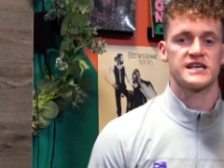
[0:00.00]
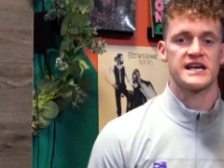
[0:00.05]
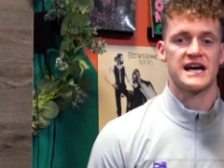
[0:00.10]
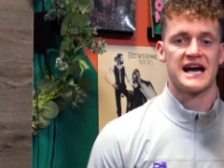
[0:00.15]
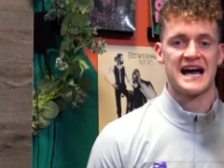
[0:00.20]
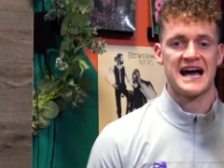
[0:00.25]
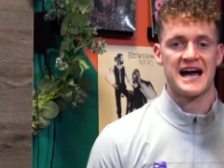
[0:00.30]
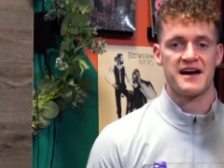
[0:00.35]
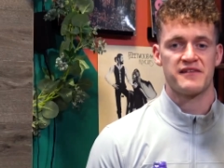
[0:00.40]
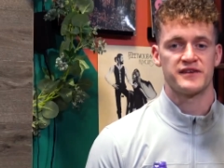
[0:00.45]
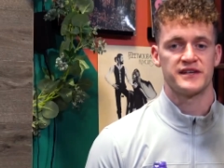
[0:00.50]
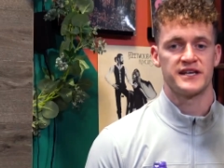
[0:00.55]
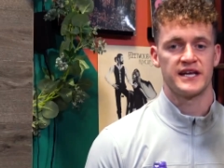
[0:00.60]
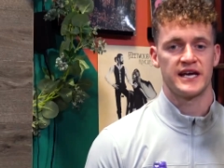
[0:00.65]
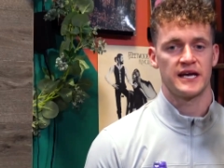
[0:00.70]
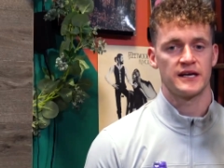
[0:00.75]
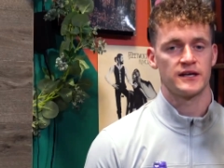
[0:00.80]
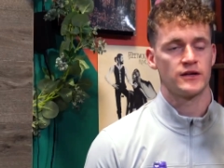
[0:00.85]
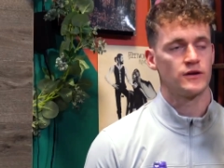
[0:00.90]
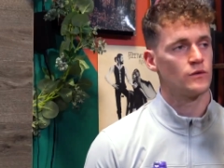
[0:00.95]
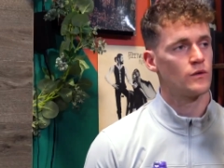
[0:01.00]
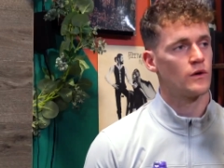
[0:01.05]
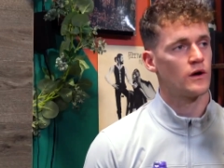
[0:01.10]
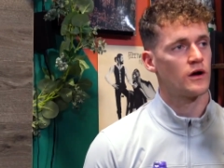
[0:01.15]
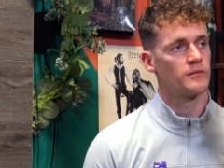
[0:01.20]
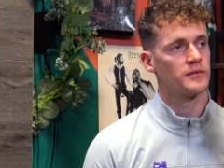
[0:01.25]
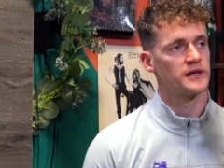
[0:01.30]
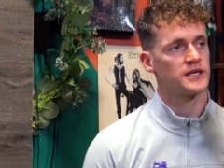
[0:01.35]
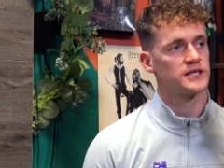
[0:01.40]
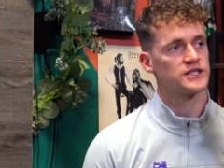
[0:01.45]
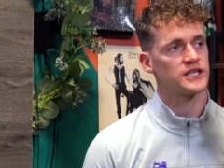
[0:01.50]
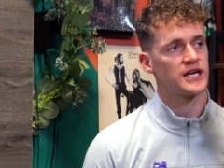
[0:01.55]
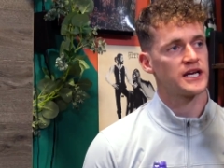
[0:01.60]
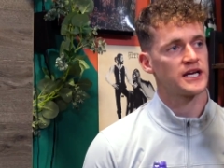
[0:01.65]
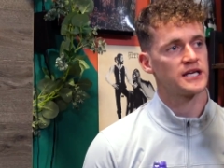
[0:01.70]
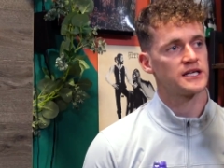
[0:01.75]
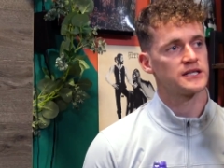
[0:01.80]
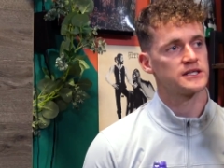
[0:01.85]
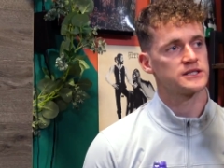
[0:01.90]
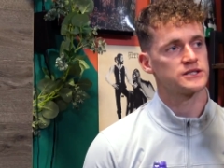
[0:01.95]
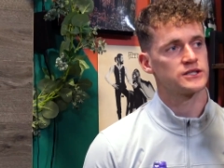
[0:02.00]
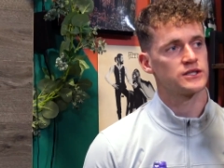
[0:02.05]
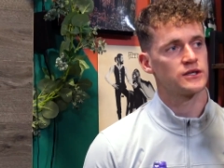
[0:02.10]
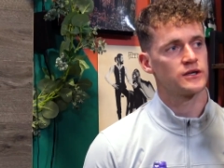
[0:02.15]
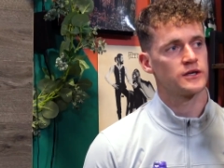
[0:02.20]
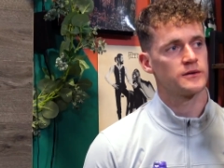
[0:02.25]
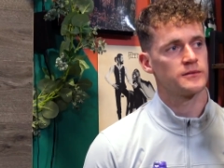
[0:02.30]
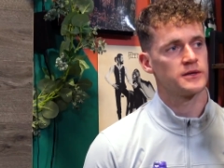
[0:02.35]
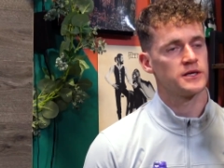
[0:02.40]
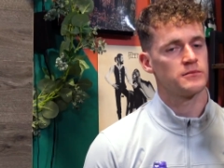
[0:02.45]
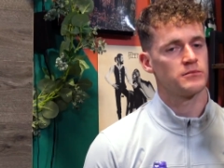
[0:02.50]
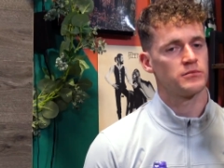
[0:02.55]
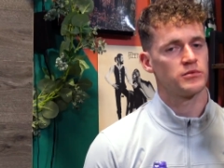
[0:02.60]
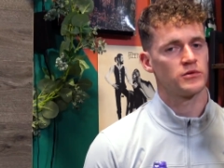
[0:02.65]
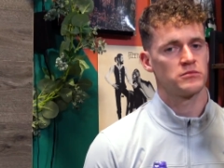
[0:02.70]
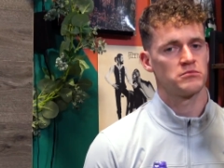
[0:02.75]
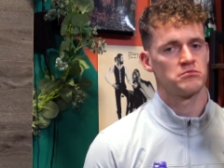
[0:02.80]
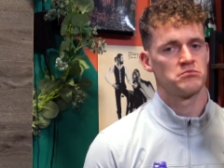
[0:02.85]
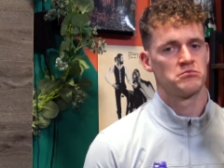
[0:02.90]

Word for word: half a day to do all my check-ins. You know what I mean? Yeah.